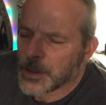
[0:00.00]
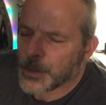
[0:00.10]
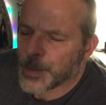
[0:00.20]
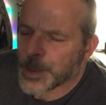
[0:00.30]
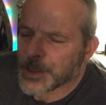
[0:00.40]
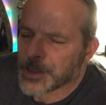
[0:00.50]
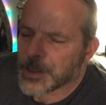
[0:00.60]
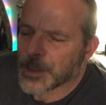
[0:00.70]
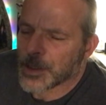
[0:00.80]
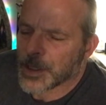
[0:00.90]
But
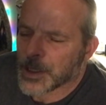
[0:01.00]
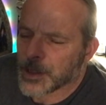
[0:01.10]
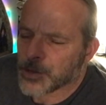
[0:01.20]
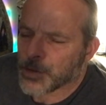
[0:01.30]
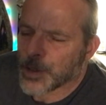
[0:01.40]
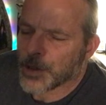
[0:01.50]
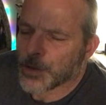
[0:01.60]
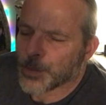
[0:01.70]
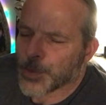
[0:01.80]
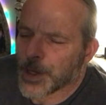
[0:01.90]
it can trigger
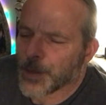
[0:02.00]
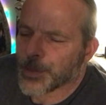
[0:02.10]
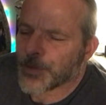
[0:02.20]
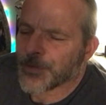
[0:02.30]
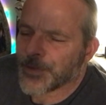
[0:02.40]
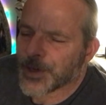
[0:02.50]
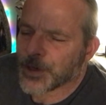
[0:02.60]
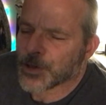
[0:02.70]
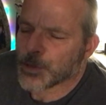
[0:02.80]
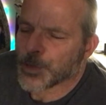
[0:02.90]
and bring up the
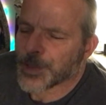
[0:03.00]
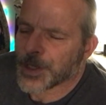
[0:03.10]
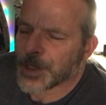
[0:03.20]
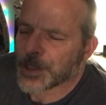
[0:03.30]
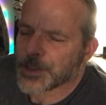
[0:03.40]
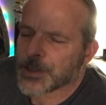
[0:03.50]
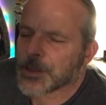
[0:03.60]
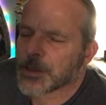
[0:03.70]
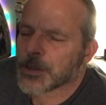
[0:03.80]
fears within us.